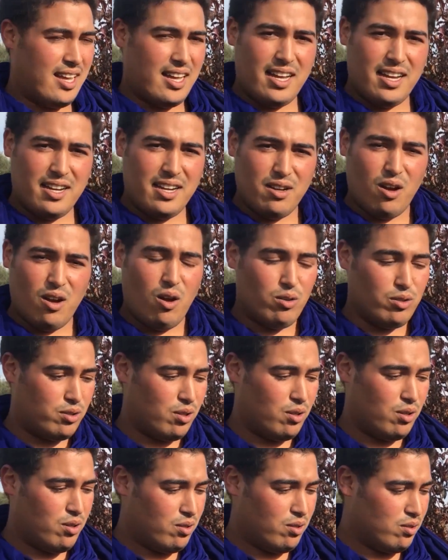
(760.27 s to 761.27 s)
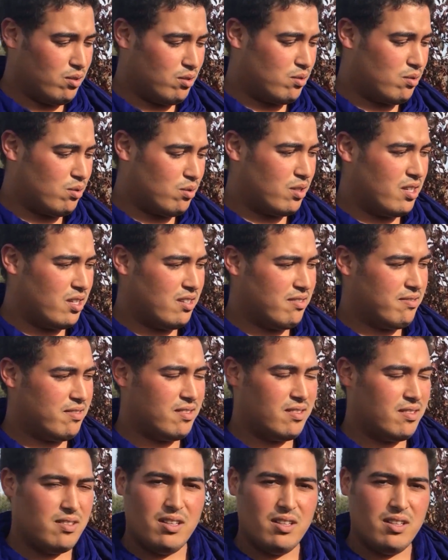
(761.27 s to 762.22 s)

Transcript: and also to give